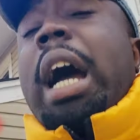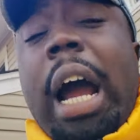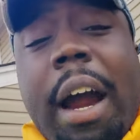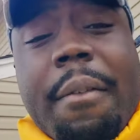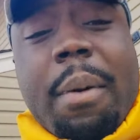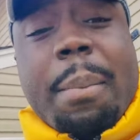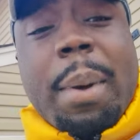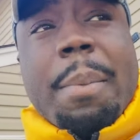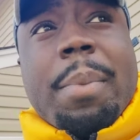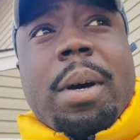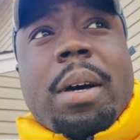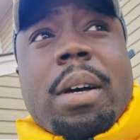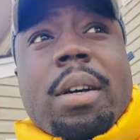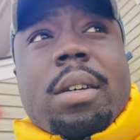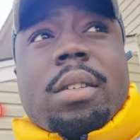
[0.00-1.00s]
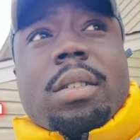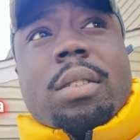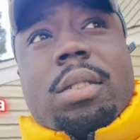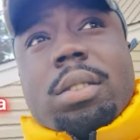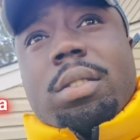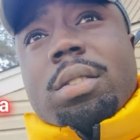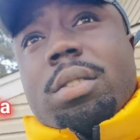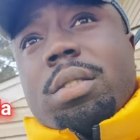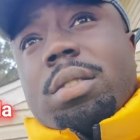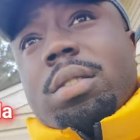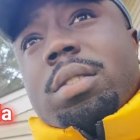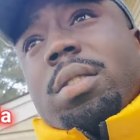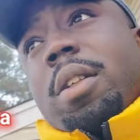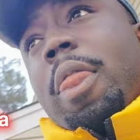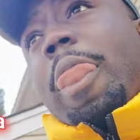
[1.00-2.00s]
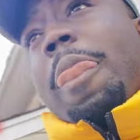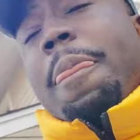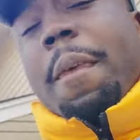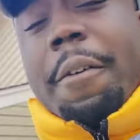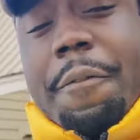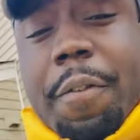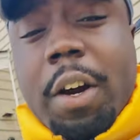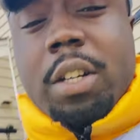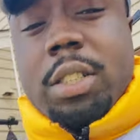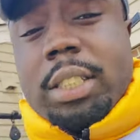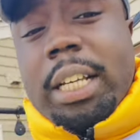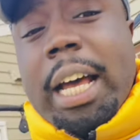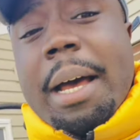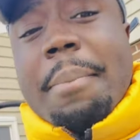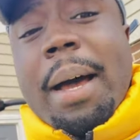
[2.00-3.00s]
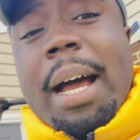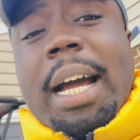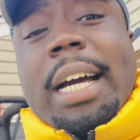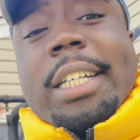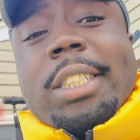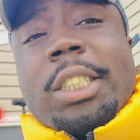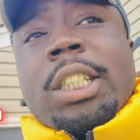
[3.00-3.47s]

I remember the first time I got